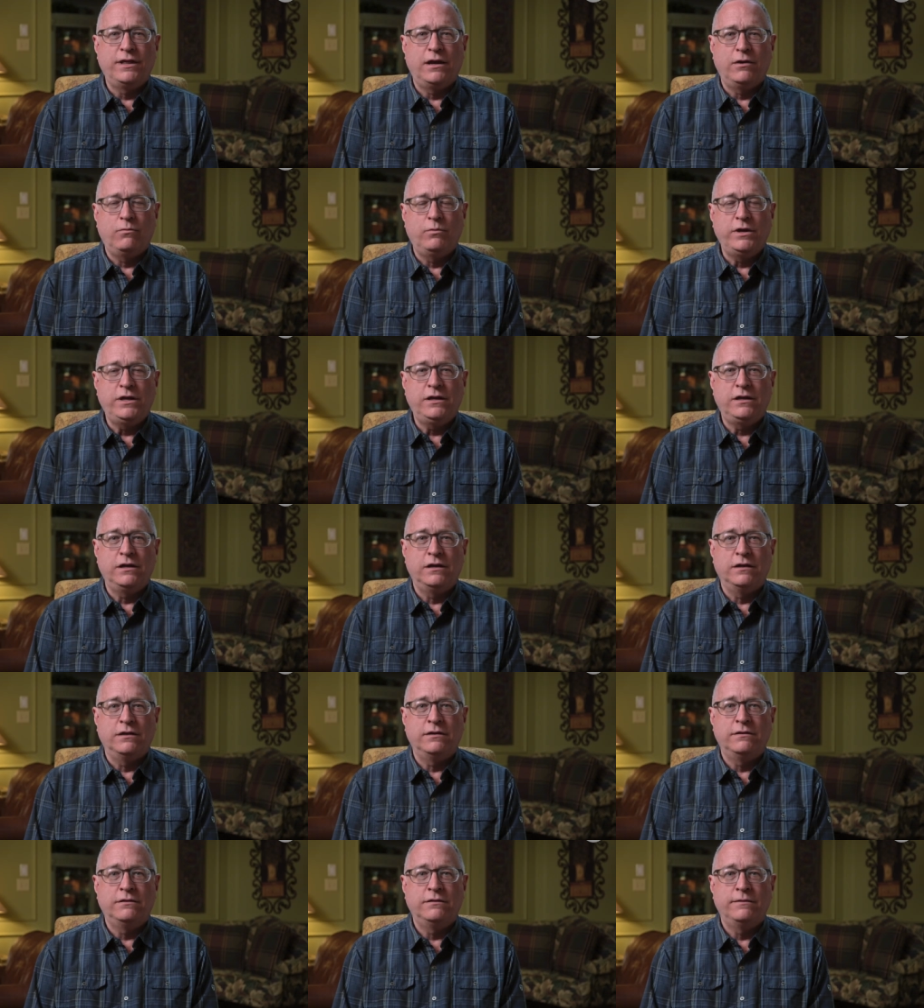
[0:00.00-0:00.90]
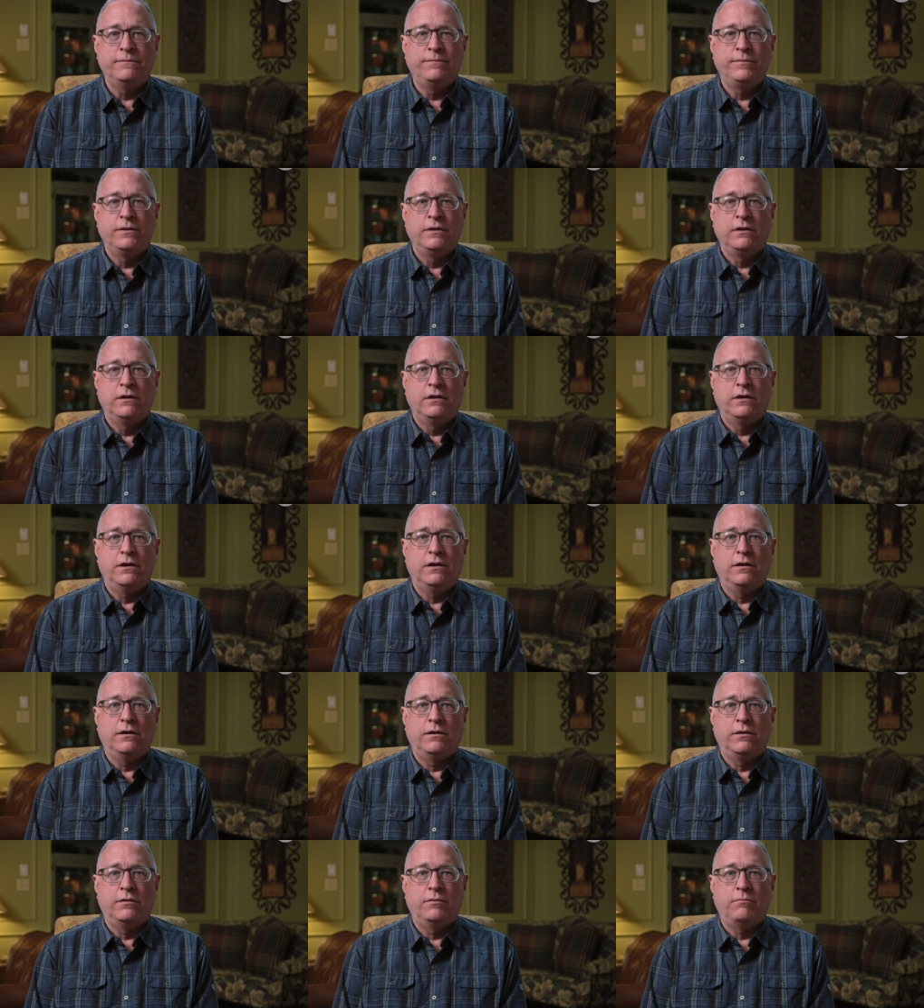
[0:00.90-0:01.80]
that weekend,
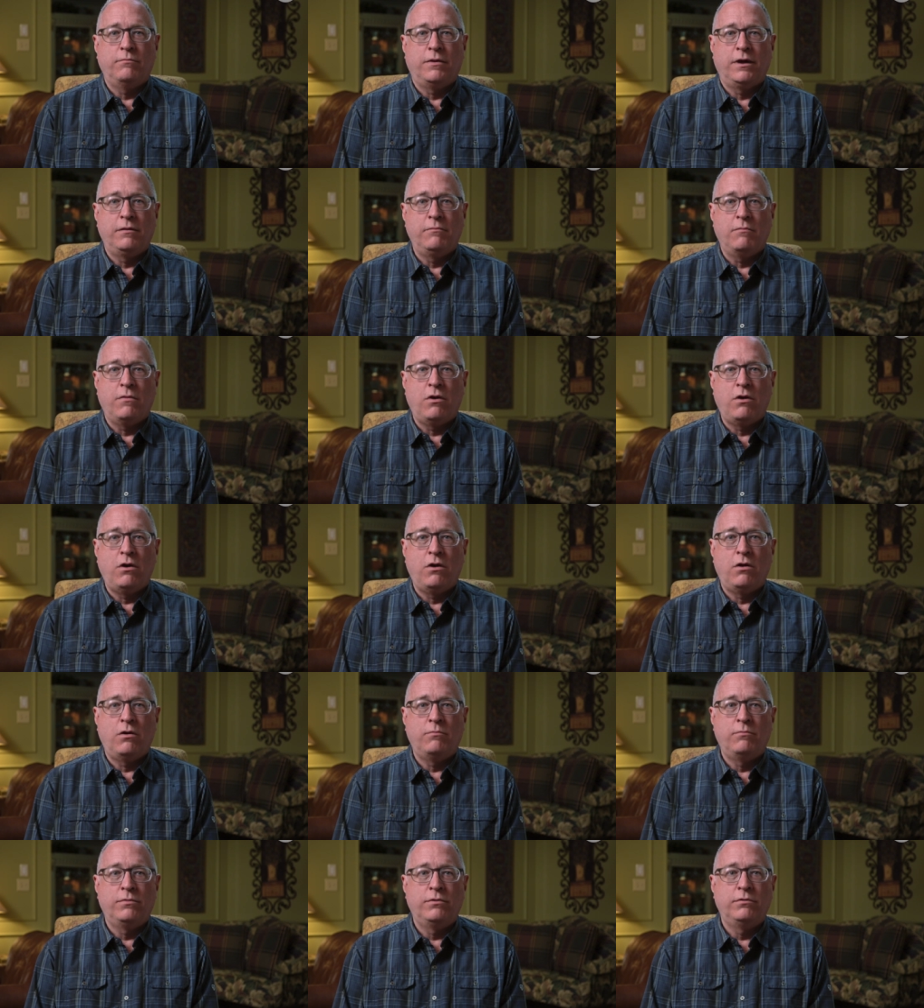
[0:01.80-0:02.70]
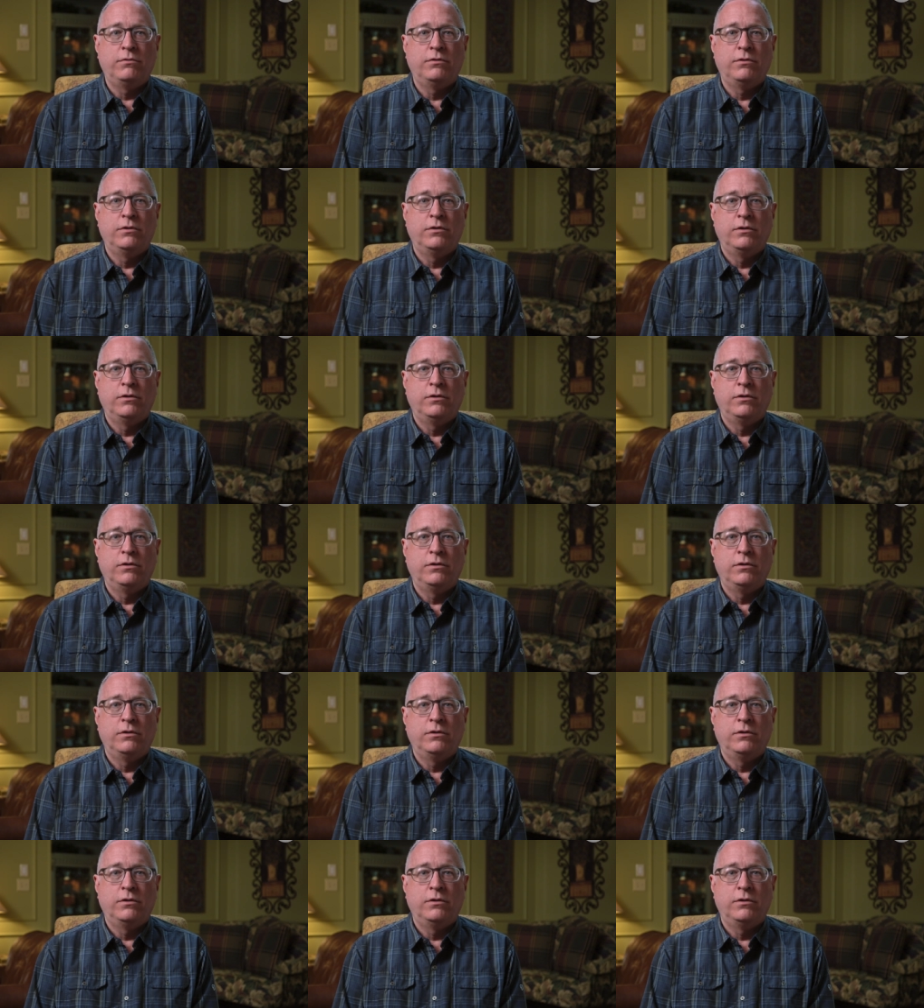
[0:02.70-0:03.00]
uh, my mom